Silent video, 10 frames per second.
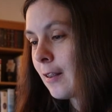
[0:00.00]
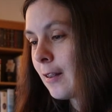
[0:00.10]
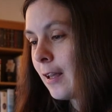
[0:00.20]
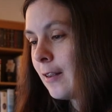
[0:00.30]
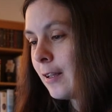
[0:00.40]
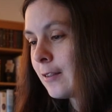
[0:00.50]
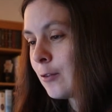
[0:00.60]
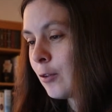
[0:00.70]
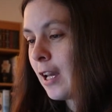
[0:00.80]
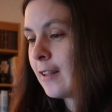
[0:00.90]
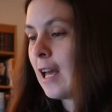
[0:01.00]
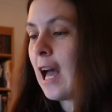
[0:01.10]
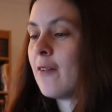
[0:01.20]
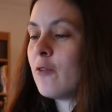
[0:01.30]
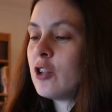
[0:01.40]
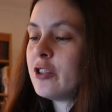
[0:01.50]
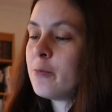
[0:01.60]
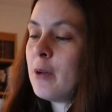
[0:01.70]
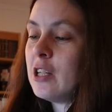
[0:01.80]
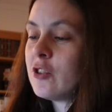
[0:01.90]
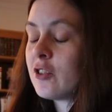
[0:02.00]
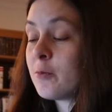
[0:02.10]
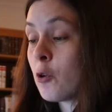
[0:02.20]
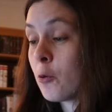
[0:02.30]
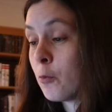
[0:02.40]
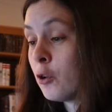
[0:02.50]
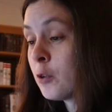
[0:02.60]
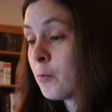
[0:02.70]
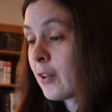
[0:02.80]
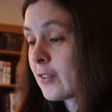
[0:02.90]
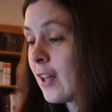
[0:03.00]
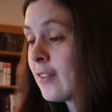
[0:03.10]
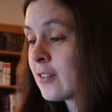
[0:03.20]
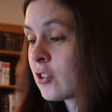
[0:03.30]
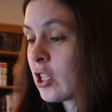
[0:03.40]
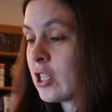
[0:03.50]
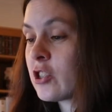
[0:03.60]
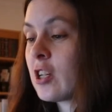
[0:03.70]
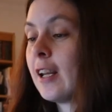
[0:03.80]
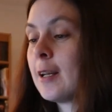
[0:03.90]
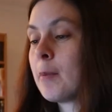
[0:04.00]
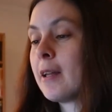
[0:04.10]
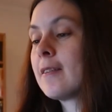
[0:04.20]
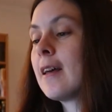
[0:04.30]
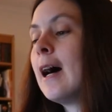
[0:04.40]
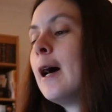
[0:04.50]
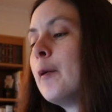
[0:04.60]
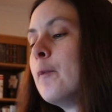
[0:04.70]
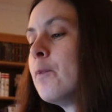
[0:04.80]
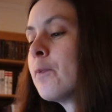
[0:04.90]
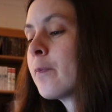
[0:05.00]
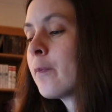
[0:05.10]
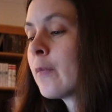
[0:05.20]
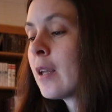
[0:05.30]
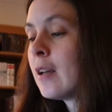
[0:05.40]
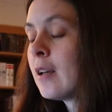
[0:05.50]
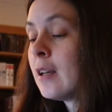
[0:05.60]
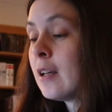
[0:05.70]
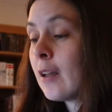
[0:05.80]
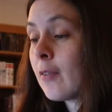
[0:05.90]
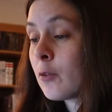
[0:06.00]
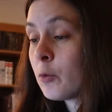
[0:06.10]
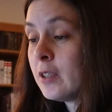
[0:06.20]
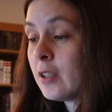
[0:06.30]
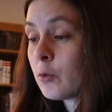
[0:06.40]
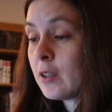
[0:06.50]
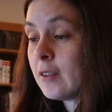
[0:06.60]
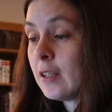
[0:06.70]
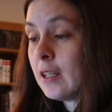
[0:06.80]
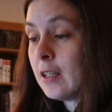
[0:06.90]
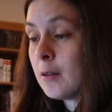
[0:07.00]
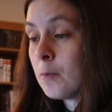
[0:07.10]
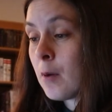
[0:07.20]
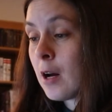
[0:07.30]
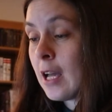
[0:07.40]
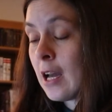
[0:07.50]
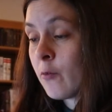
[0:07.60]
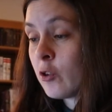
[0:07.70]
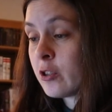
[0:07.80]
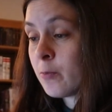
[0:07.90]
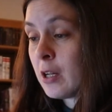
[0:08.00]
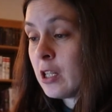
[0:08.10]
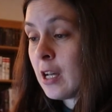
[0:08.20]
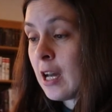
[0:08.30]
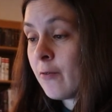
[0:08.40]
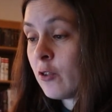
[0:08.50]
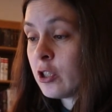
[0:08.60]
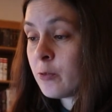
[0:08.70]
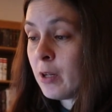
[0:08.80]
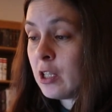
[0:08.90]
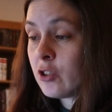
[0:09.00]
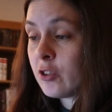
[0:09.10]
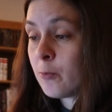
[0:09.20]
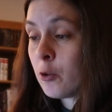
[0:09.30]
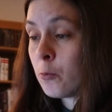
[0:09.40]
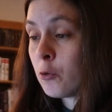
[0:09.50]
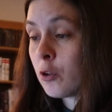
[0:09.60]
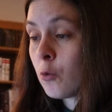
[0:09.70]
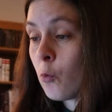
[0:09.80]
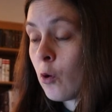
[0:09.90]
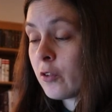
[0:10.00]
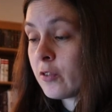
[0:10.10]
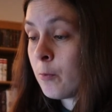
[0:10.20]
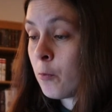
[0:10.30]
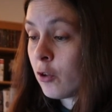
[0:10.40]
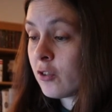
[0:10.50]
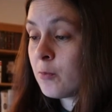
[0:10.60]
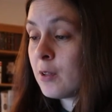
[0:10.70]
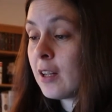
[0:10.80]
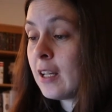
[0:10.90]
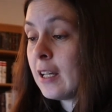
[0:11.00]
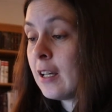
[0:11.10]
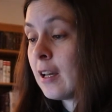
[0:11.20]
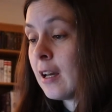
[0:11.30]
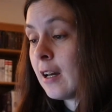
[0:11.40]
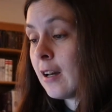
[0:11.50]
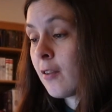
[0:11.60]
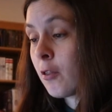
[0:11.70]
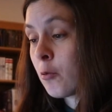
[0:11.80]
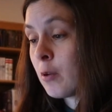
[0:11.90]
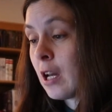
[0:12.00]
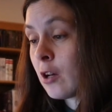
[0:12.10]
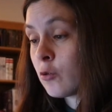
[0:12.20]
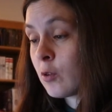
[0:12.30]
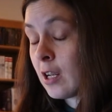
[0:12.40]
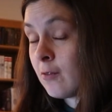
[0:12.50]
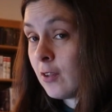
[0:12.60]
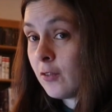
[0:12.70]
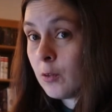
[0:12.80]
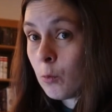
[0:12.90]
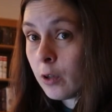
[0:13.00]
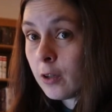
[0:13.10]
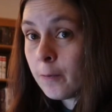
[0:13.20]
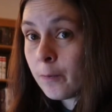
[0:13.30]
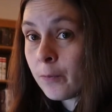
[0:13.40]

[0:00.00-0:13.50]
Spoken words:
then let's look at average pages per book, because that's changed a little bit. In 2020, my average pages per book was approximately 351.